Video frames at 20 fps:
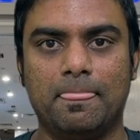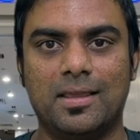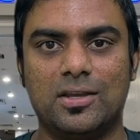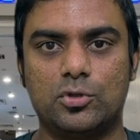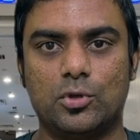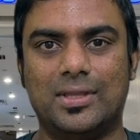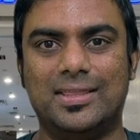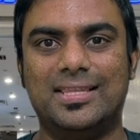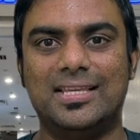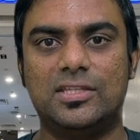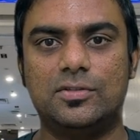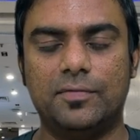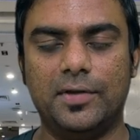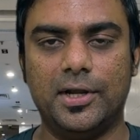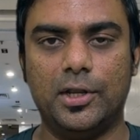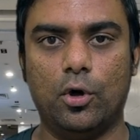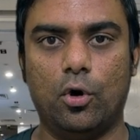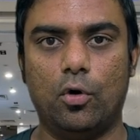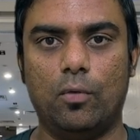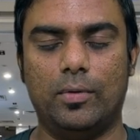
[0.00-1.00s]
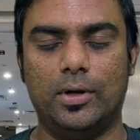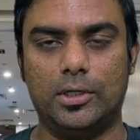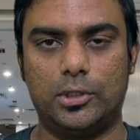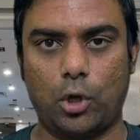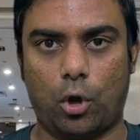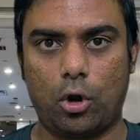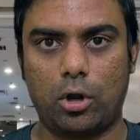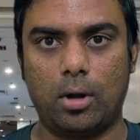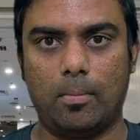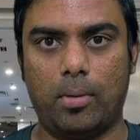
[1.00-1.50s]
So in this video, we'll
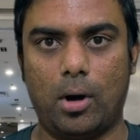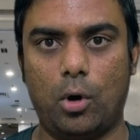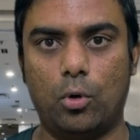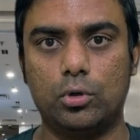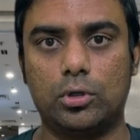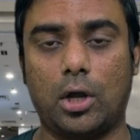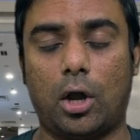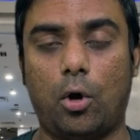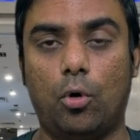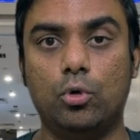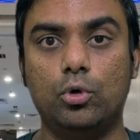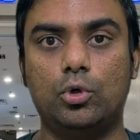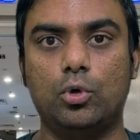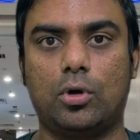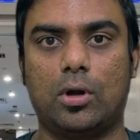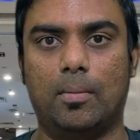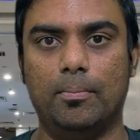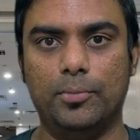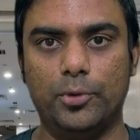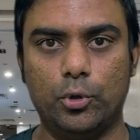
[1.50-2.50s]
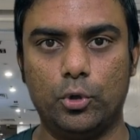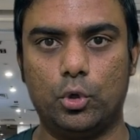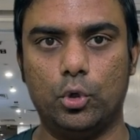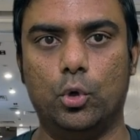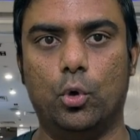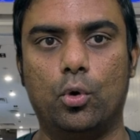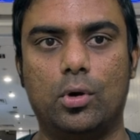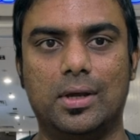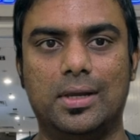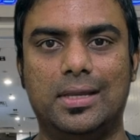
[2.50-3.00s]
talk about how to commute
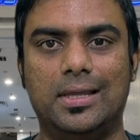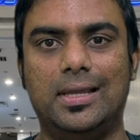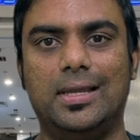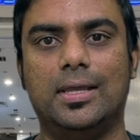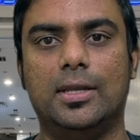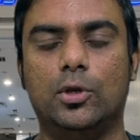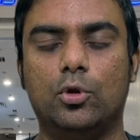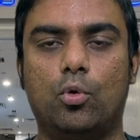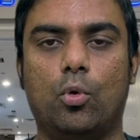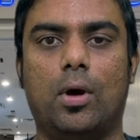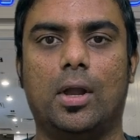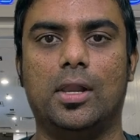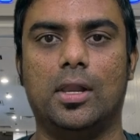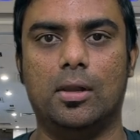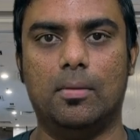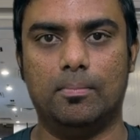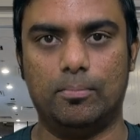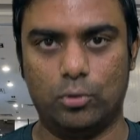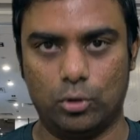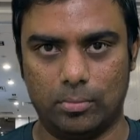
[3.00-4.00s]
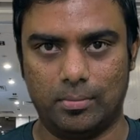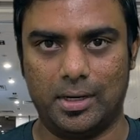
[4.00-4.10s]
locally in Kuala Lumpur,